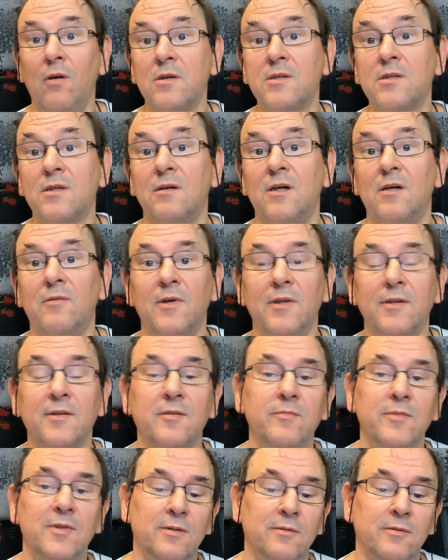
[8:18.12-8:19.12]
Also, I
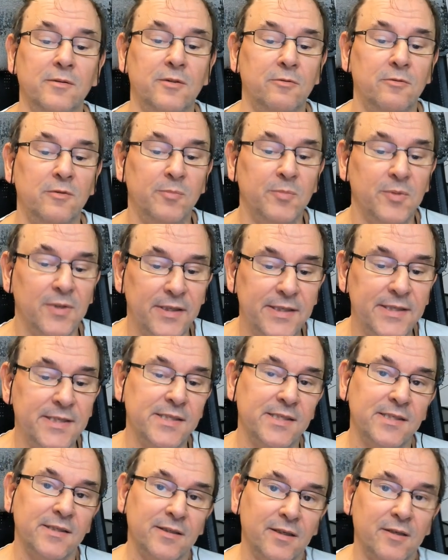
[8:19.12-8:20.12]
want to be able to
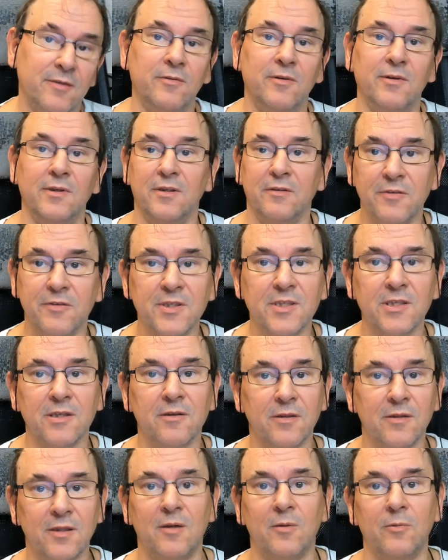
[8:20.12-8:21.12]
replace the network, the
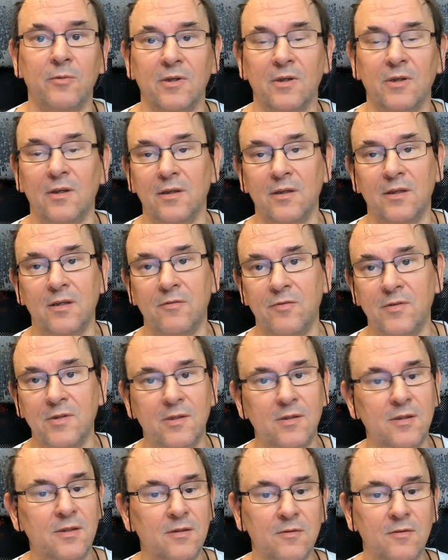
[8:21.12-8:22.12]
physical network. Like
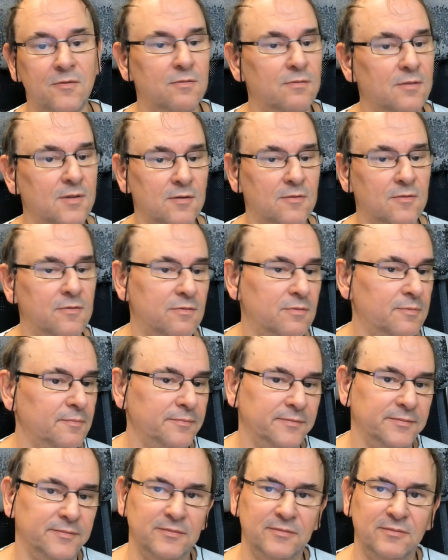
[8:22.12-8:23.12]
if it, if,
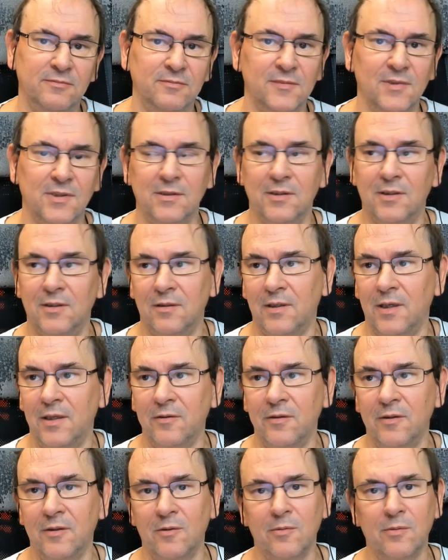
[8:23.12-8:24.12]
if,
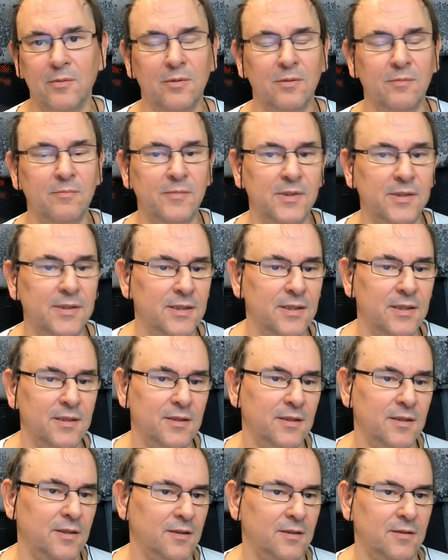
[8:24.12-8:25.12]
oh, I don't know,
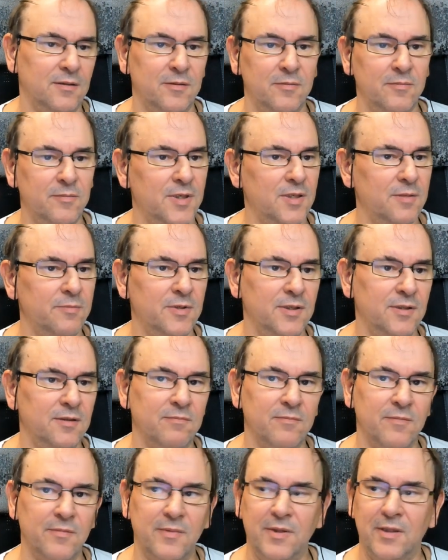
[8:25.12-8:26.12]

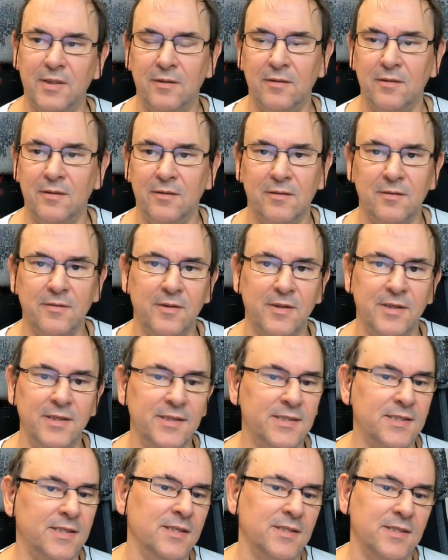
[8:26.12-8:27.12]
maybe
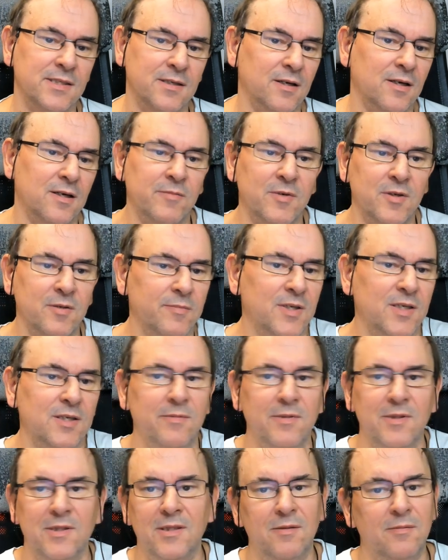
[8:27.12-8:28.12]
it's it's
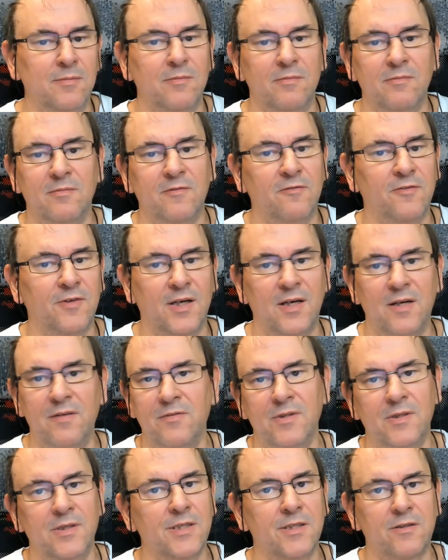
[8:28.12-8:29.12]
coming maybe
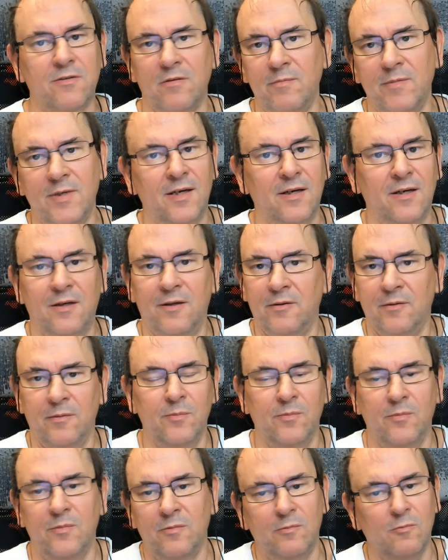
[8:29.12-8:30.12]
five years from
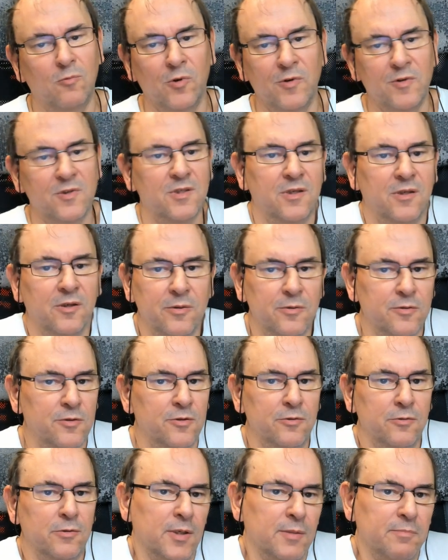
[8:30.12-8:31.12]
now want to
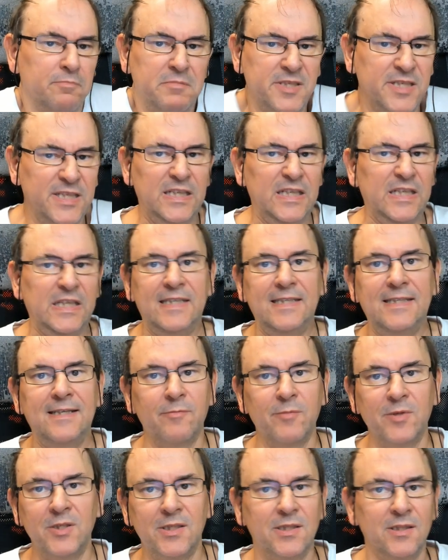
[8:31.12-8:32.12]
go to a 10
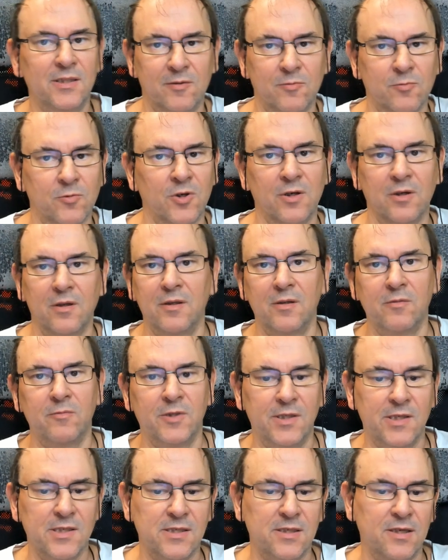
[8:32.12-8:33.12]
gigabit network,
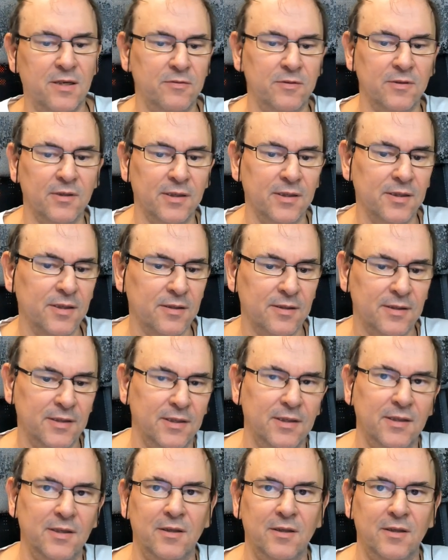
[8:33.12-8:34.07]
then one doesn't have to like